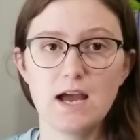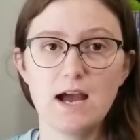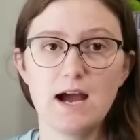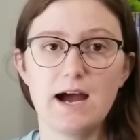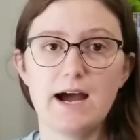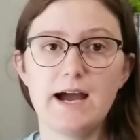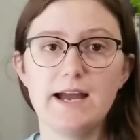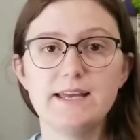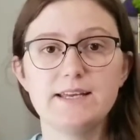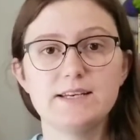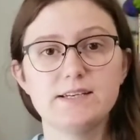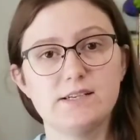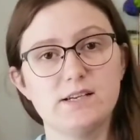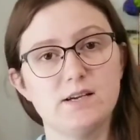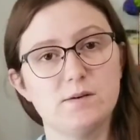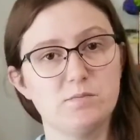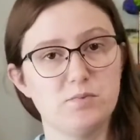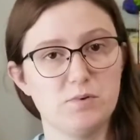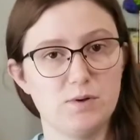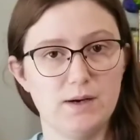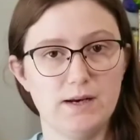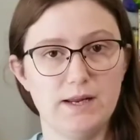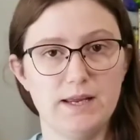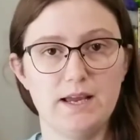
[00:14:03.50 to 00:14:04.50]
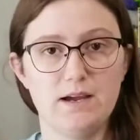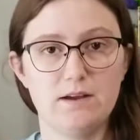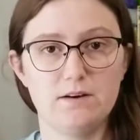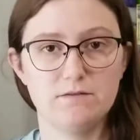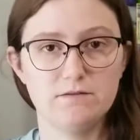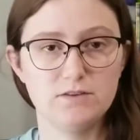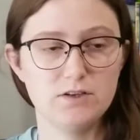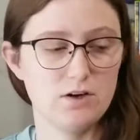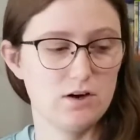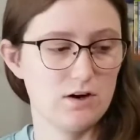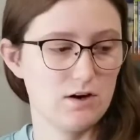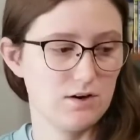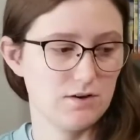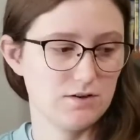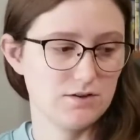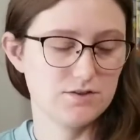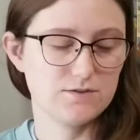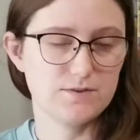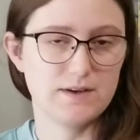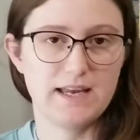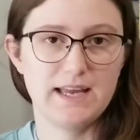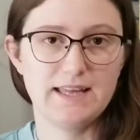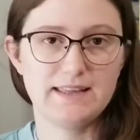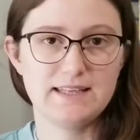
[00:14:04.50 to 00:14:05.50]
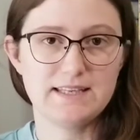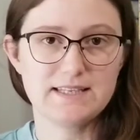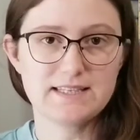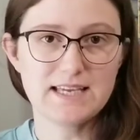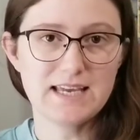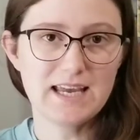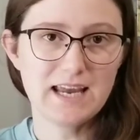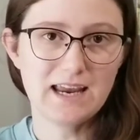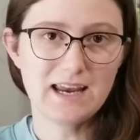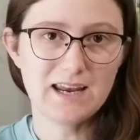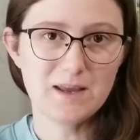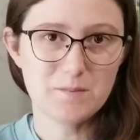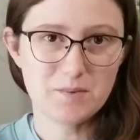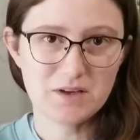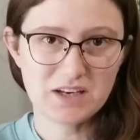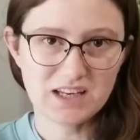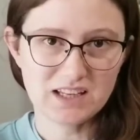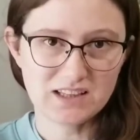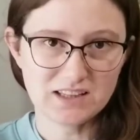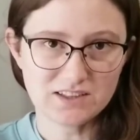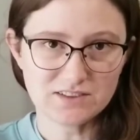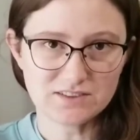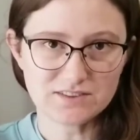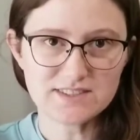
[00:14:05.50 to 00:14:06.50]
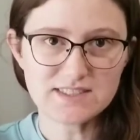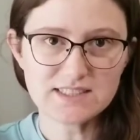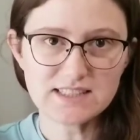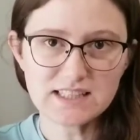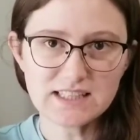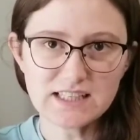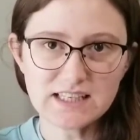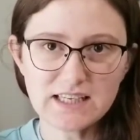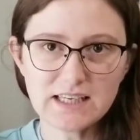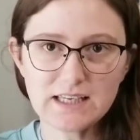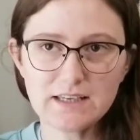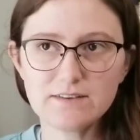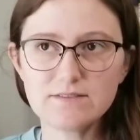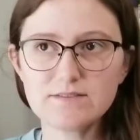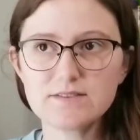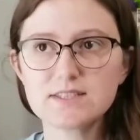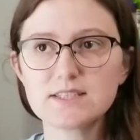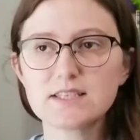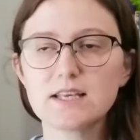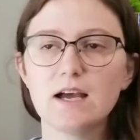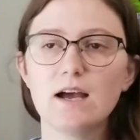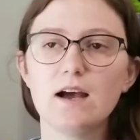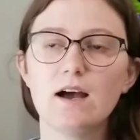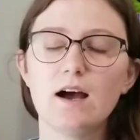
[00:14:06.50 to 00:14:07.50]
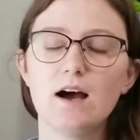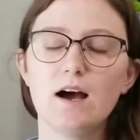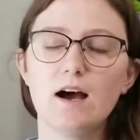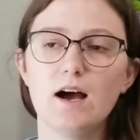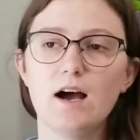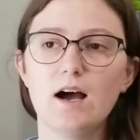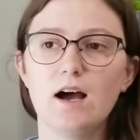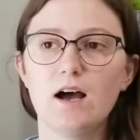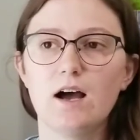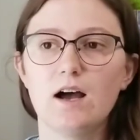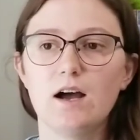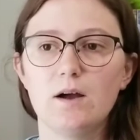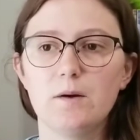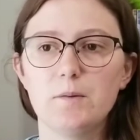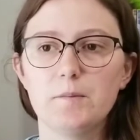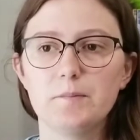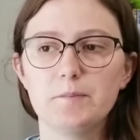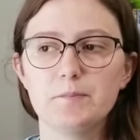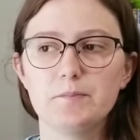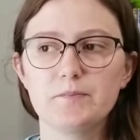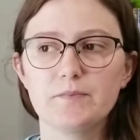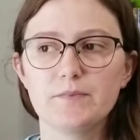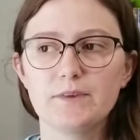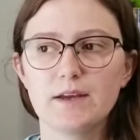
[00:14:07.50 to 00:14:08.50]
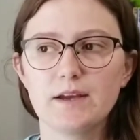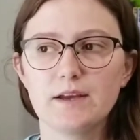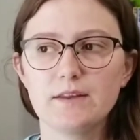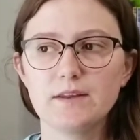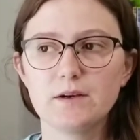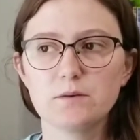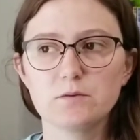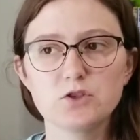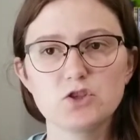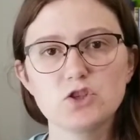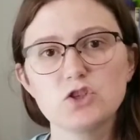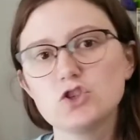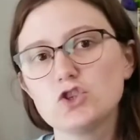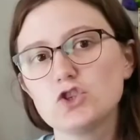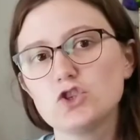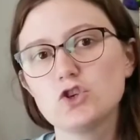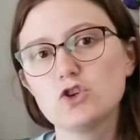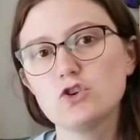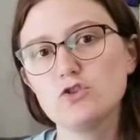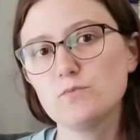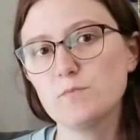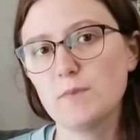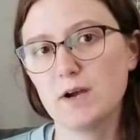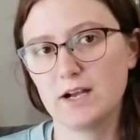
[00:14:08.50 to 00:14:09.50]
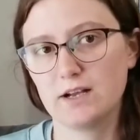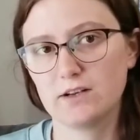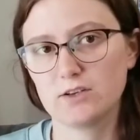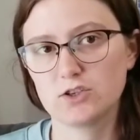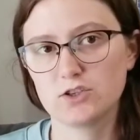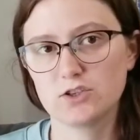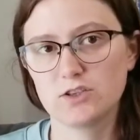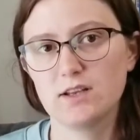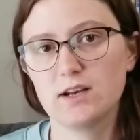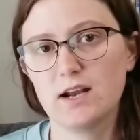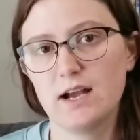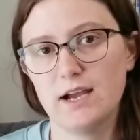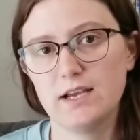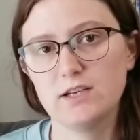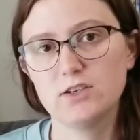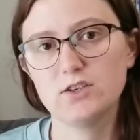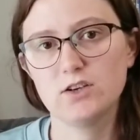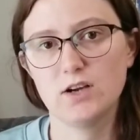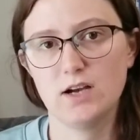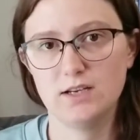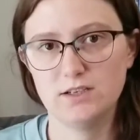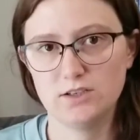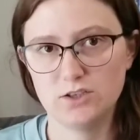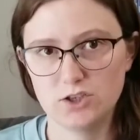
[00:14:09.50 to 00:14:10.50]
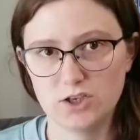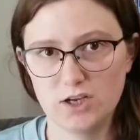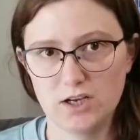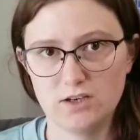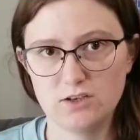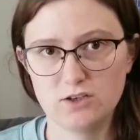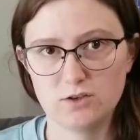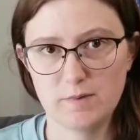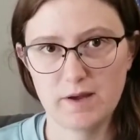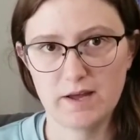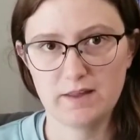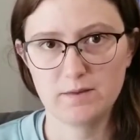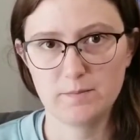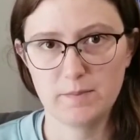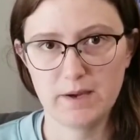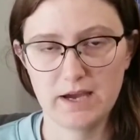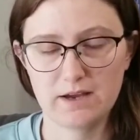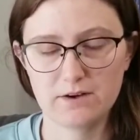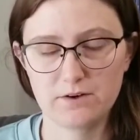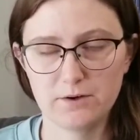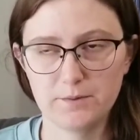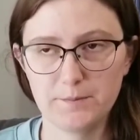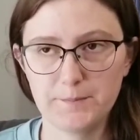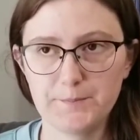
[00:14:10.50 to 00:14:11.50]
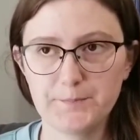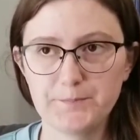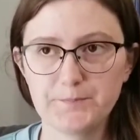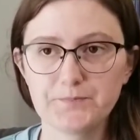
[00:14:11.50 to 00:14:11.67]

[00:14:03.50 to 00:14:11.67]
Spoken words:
I ended up running out of yarn, so I had these itty bitty little sleeves. There was just too much that I tried to change about the pattern.